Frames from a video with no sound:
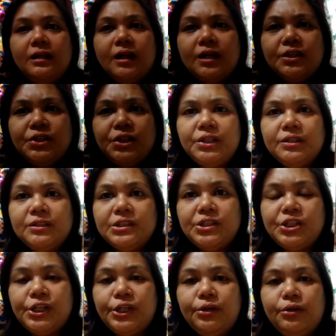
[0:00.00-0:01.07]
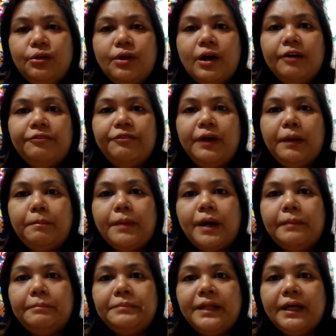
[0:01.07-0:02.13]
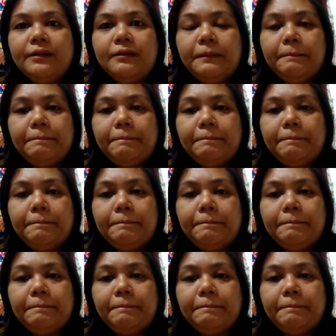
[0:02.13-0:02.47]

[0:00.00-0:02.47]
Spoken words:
National Geographic pamphlet.